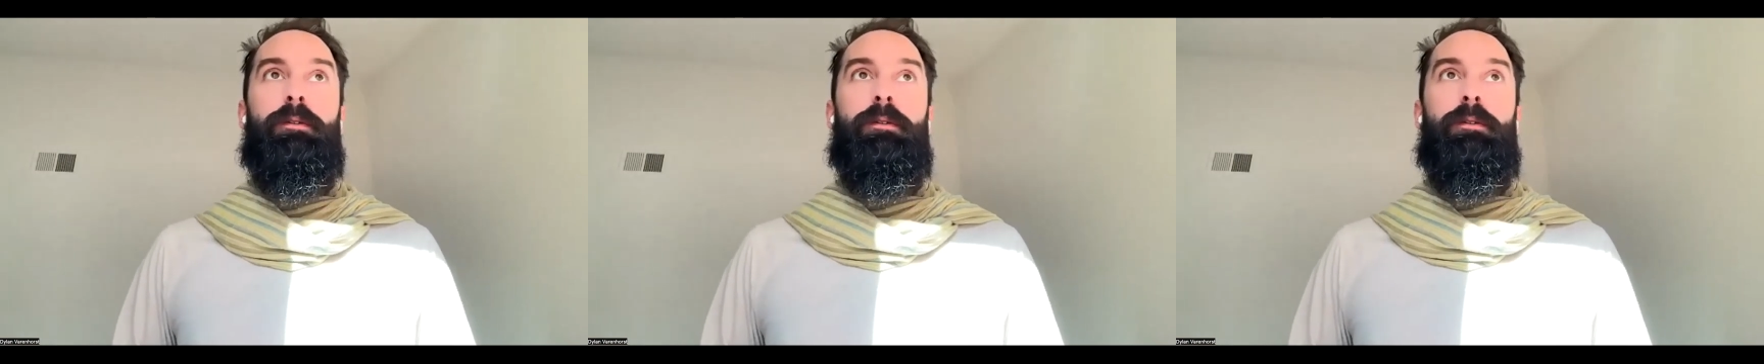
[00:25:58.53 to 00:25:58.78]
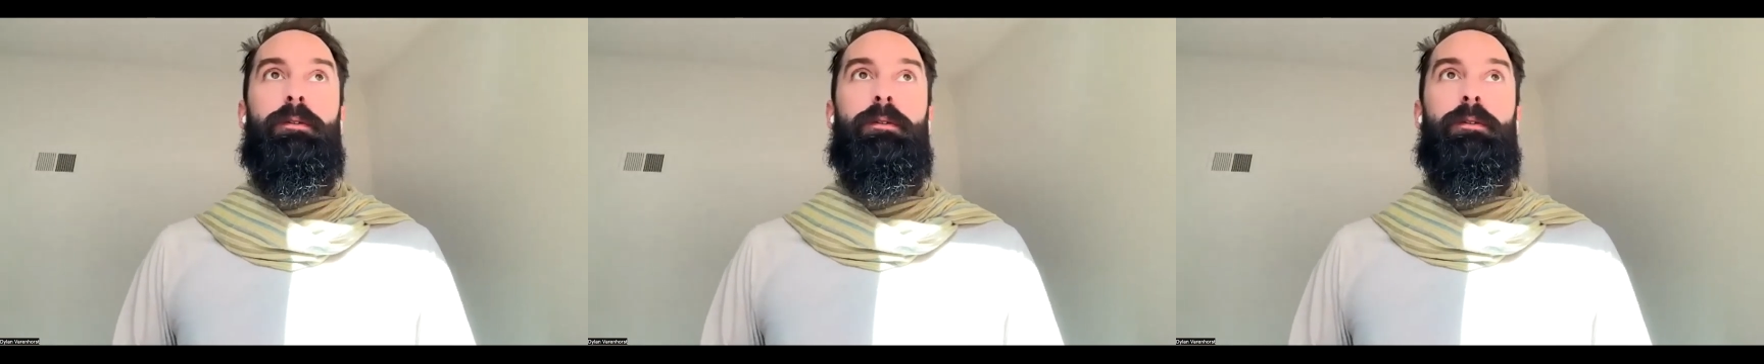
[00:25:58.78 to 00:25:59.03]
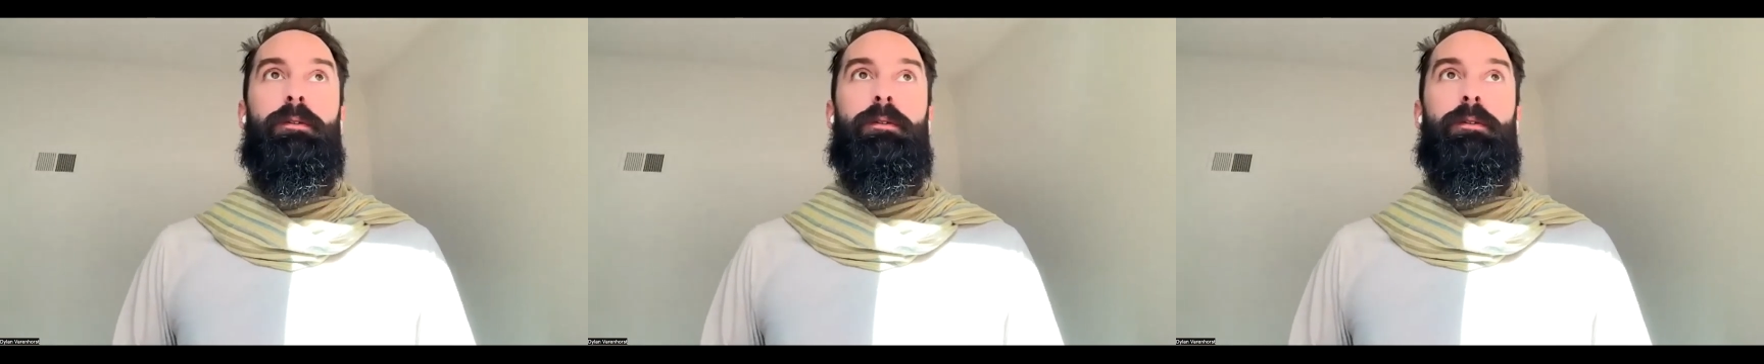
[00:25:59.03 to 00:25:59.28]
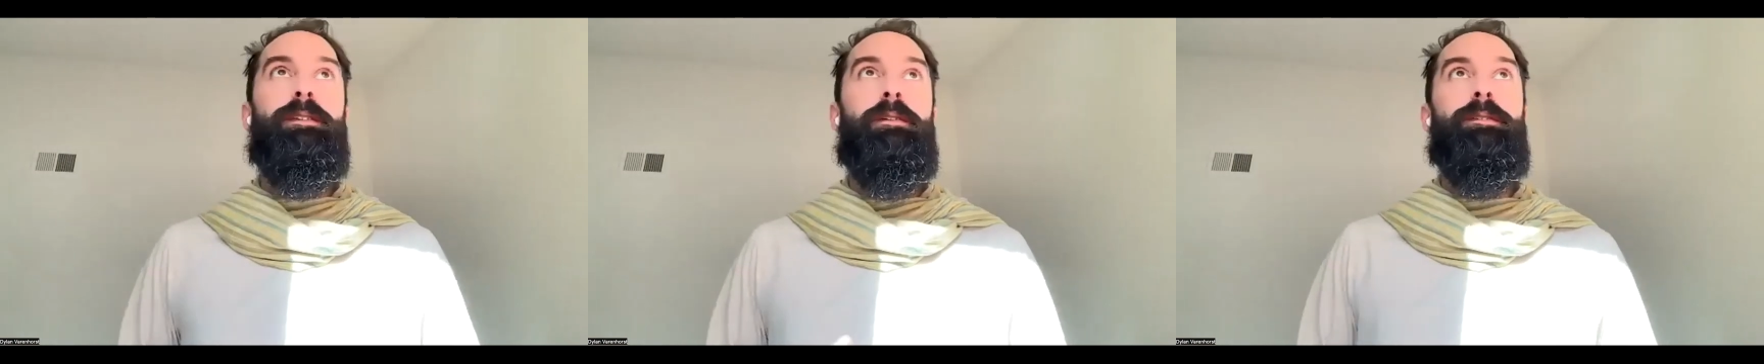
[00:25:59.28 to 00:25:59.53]
where those of
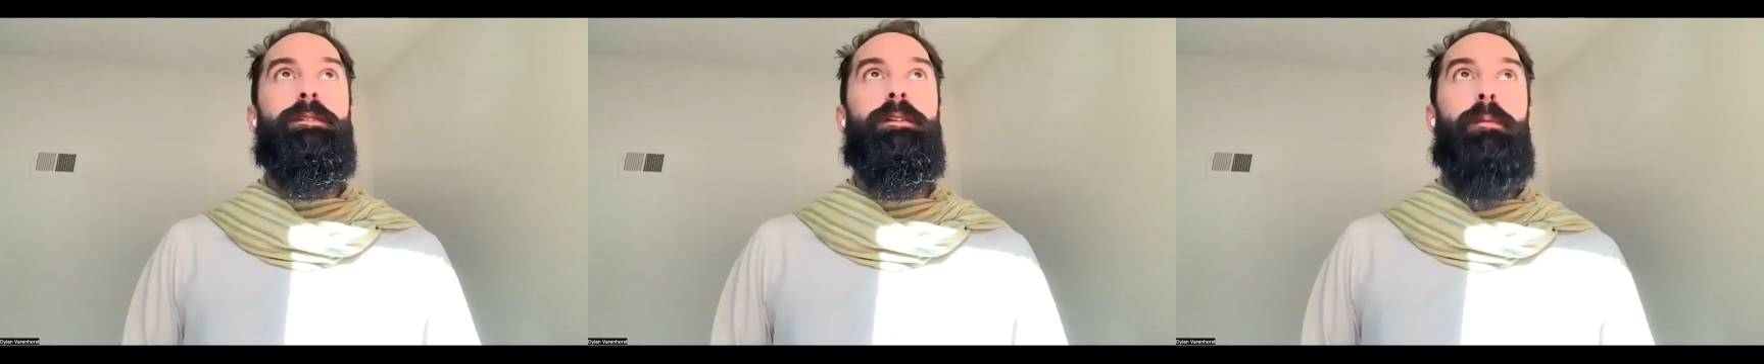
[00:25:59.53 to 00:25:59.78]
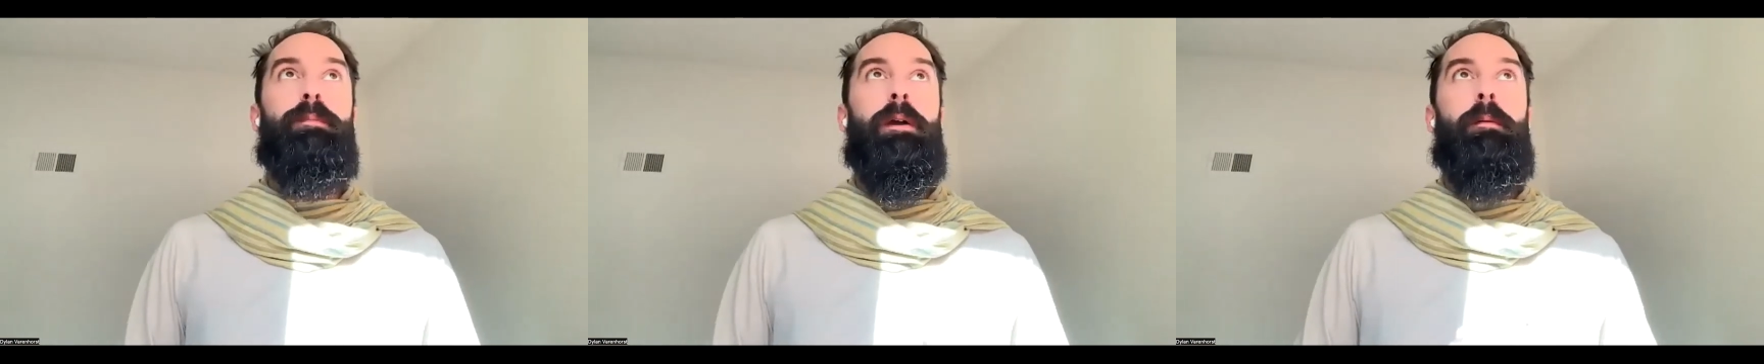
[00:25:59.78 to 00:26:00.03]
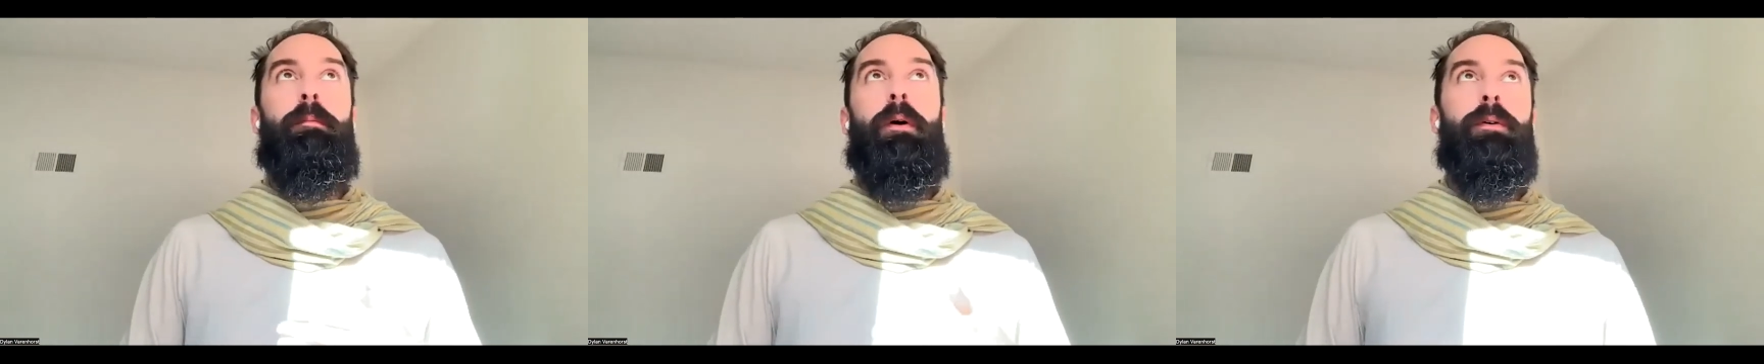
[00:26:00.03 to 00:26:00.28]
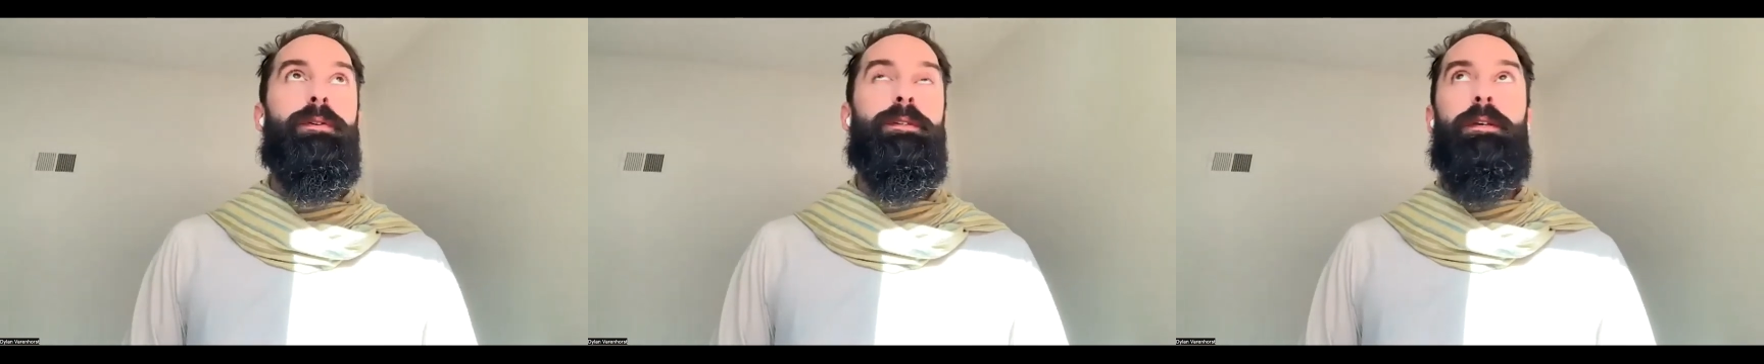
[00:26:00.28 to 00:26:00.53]
us that are stepping
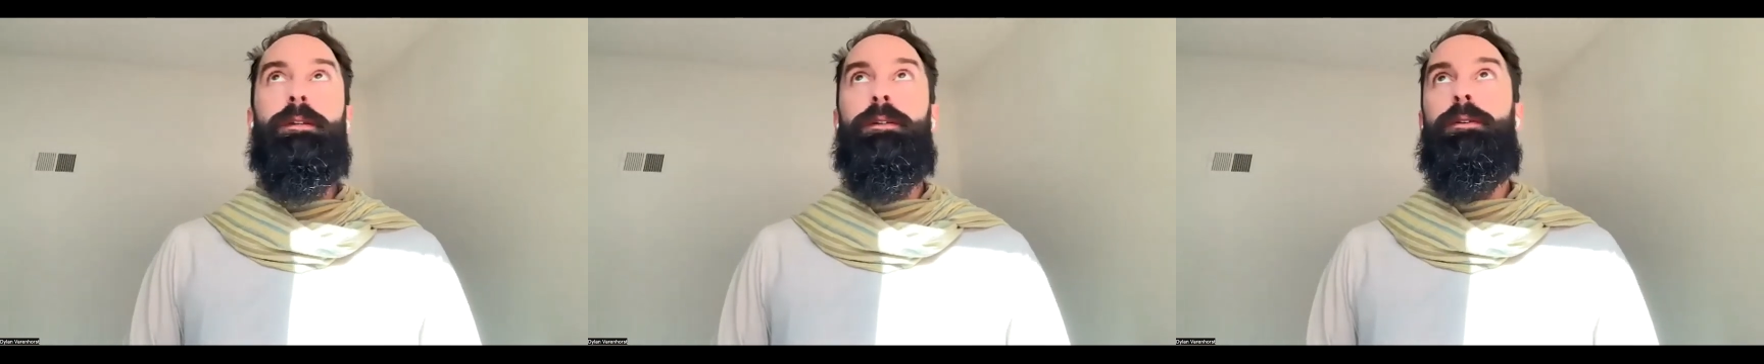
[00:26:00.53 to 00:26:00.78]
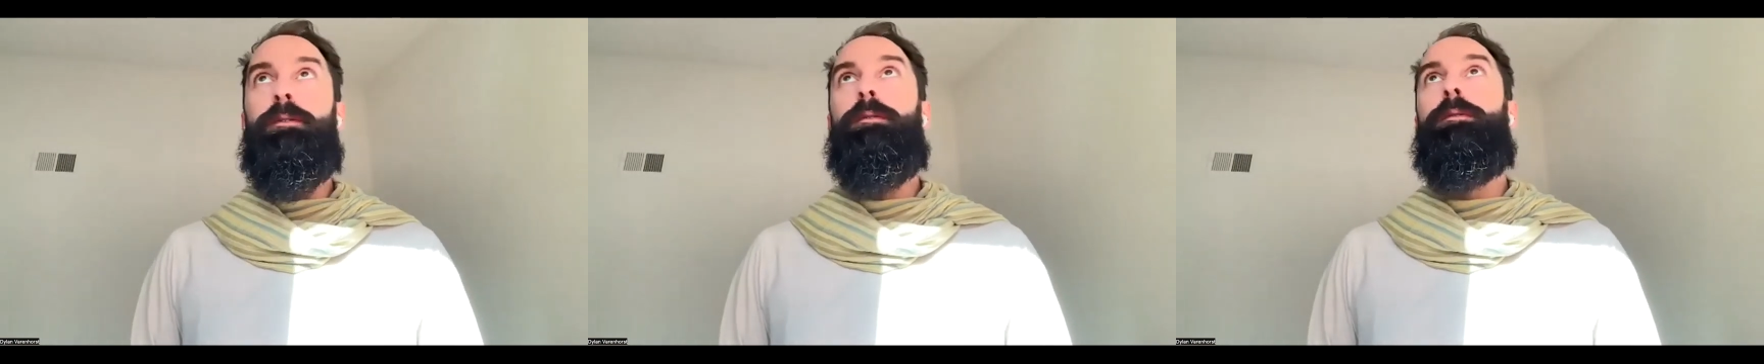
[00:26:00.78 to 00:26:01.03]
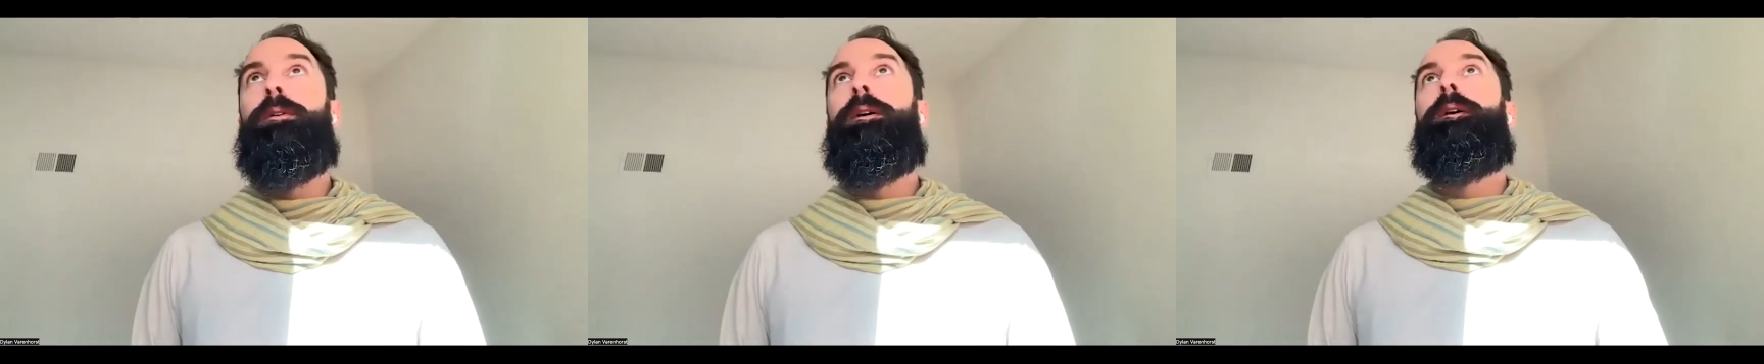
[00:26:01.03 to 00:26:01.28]
most into